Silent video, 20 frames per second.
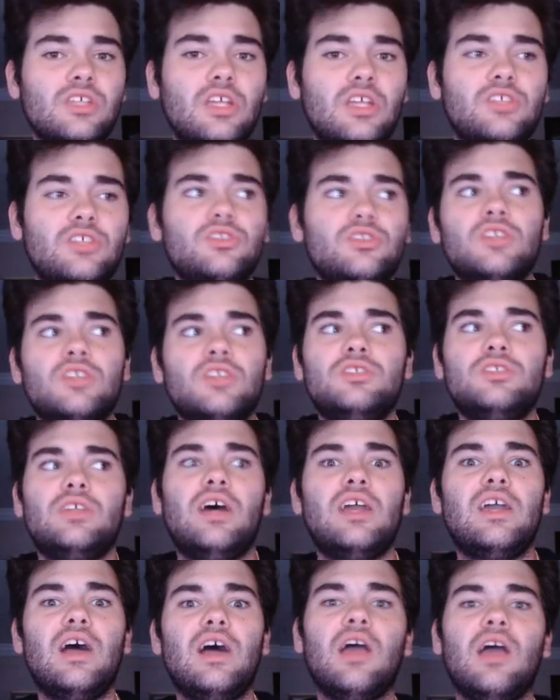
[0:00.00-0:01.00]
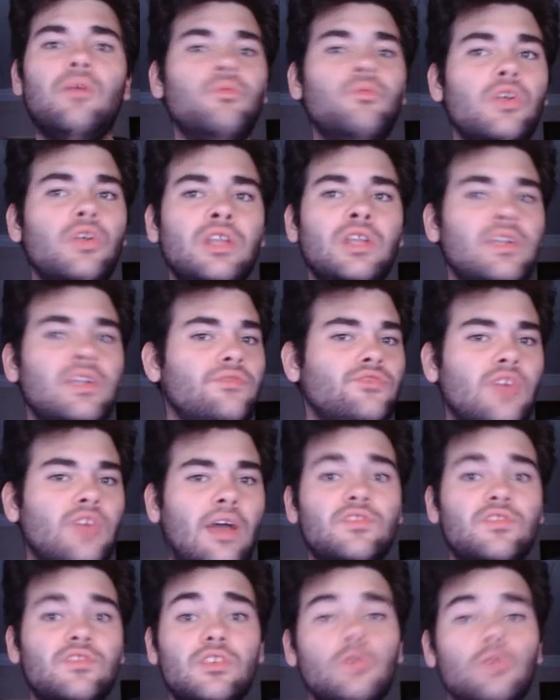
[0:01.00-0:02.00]
It's just that I wouldn't have
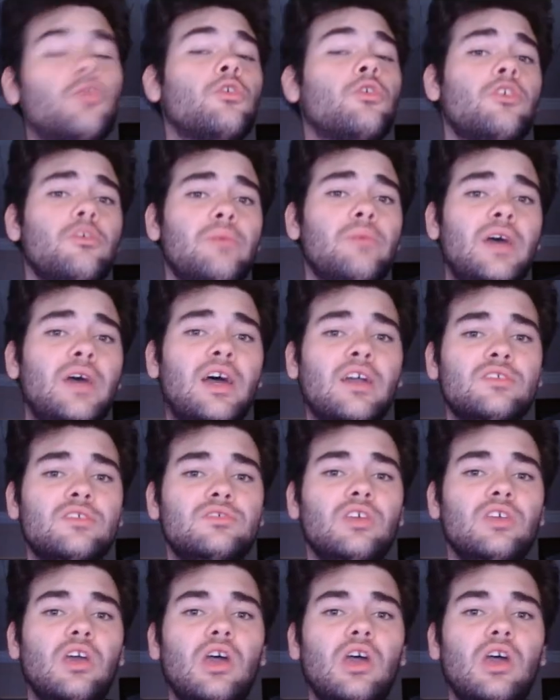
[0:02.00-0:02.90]
drafted cornerbacks